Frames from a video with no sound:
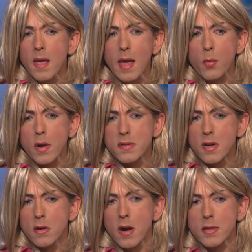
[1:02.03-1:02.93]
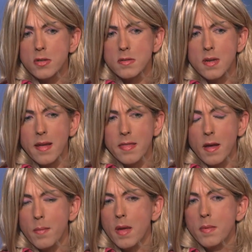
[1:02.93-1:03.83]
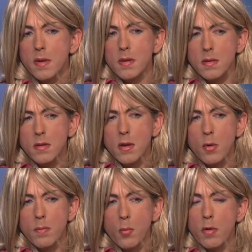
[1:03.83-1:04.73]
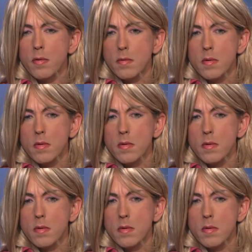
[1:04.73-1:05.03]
And when I was younger, I just, I thought maybe, you know, more,